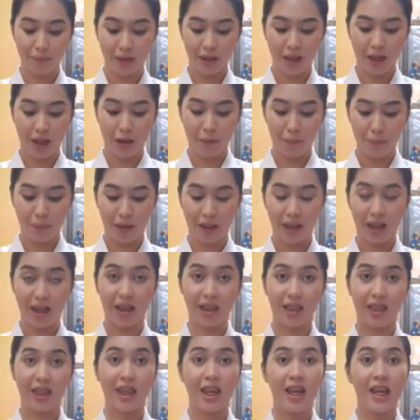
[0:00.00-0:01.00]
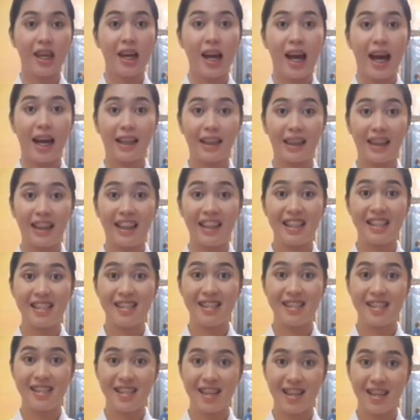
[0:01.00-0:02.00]
keeping it at
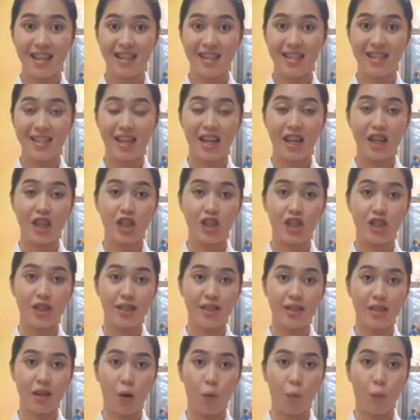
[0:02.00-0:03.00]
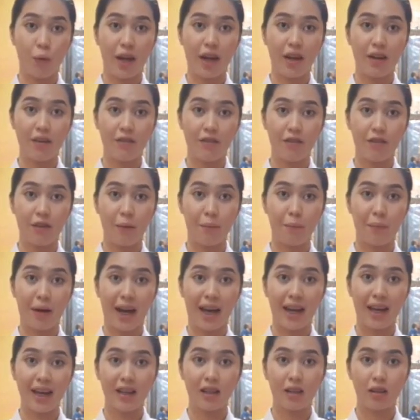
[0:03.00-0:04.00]
least 6 inches away from
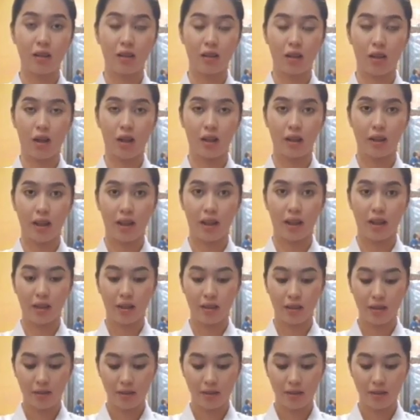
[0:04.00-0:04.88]
my clothing,